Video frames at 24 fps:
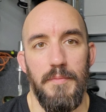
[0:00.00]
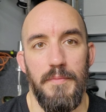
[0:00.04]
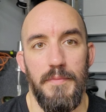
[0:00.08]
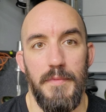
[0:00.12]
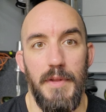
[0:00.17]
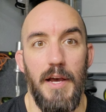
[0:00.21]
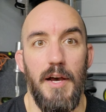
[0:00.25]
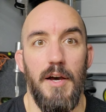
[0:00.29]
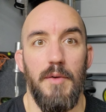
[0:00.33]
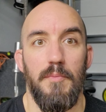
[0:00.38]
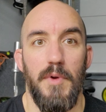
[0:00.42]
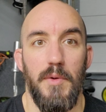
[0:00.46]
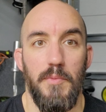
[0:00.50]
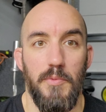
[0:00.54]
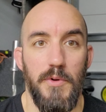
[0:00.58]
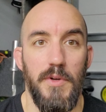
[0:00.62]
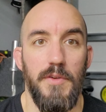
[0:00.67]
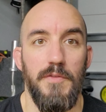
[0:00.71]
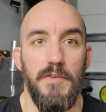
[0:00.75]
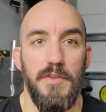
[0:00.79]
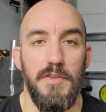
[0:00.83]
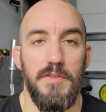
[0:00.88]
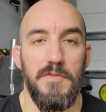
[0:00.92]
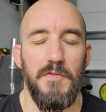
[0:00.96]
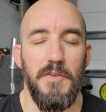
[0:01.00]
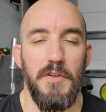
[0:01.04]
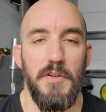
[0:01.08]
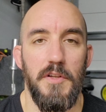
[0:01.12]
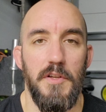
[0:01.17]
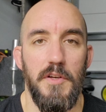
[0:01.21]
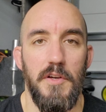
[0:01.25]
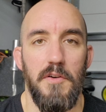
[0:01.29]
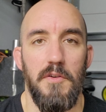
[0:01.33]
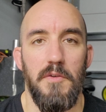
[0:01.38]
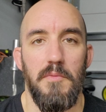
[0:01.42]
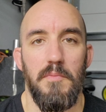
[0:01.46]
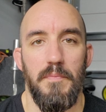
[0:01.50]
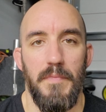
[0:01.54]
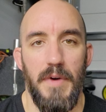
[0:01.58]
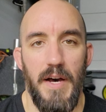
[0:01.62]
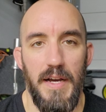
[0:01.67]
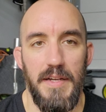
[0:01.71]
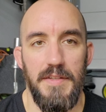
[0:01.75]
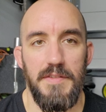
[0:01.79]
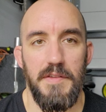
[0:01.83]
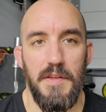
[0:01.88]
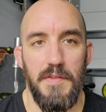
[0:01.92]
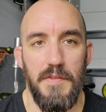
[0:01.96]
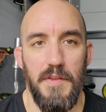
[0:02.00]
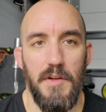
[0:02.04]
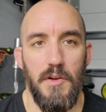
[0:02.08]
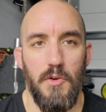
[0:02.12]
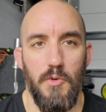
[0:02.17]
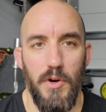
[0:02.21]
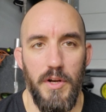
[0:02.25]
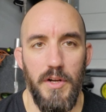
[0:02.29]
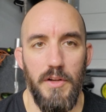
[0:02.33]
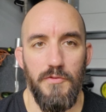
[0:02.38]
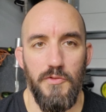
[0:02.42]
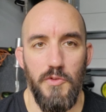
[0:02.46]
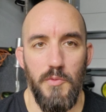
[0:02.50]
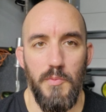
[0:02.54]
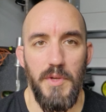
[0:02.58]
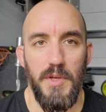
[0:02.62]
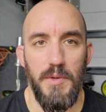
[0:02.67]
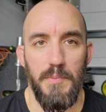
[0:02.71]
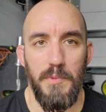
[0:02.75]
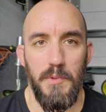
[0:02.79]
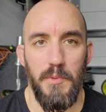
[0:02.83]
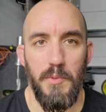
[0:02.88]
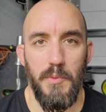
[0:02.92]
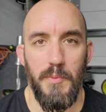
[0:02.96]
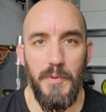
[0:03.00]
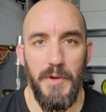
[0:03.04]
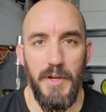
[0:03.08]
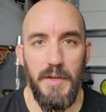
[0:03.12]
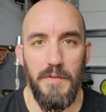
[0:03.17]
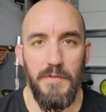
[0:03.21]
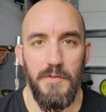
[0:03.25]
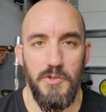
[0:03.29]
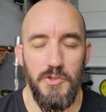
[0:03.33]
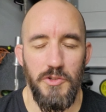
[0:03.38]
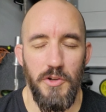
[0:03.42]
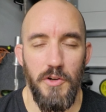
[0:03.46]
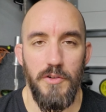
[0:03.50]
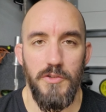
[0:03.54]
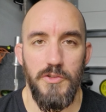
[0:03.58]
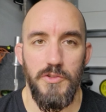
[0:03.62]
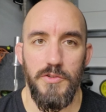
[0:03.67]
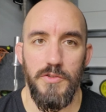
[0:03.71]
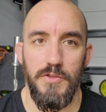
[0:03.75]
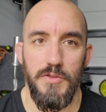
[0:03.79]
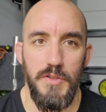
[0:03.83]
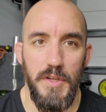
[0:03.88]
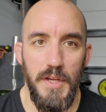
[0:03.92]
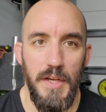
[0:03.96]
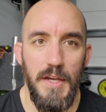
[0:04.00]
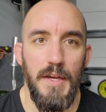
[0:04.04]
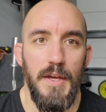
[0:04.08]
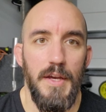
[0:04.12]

Now, in my previous video, I said that quite a few people were picking the Chargers.